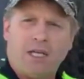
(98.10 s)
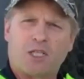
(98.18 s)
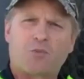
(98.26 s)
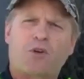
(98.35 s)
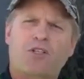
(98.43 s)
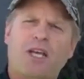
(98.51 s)

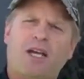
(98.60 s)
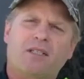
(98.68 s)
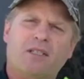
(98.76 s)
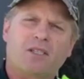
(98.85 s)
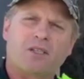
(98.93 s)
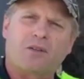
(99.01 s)
it's
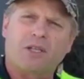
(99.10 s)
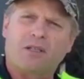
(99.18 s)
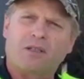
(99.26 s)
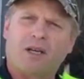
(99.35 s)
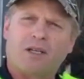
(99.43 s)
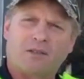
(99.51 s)
protected. So
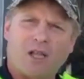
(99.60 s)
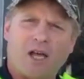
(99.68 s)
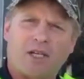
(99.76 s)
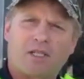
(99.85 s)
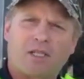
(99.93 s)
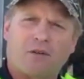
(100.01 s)
the
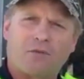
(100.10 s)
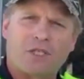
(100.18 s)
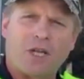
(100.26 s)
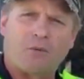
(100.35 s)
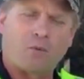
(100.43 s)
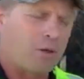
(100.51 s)
line itself
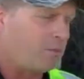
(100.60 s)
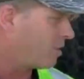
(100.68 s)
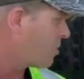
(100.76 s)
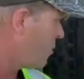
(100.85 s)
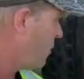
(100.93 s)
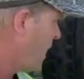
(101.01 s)
is not
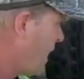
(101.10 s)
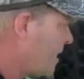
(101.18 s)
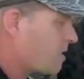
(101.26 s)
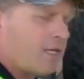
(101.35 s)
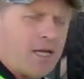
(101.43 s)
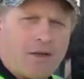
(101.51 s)
rubbing. So it
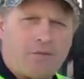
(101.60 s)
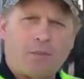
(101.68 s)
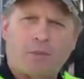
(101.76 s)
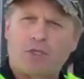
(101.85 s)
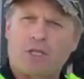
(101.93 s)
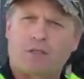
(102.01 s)
has to have
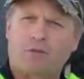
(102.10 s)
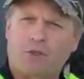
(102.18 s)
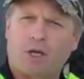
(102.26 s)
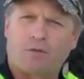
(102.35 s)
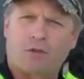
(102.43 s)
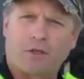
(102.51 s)
that protective
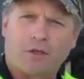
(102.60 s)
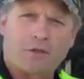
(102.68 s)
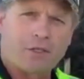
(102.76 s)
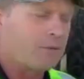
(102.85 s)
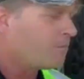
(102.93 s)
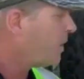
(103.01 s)
covering on there.